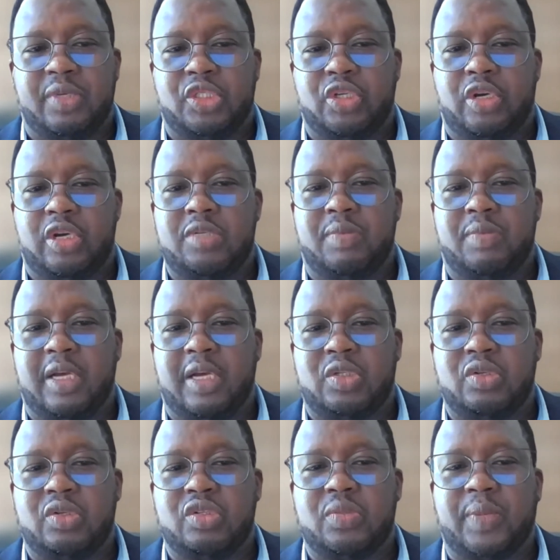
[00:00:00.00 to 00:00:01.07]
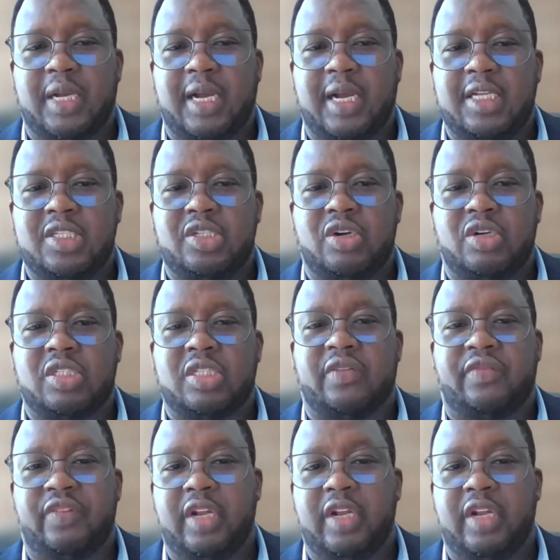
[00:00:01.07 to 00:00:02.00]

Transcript: be joined by our two speakers, Dr.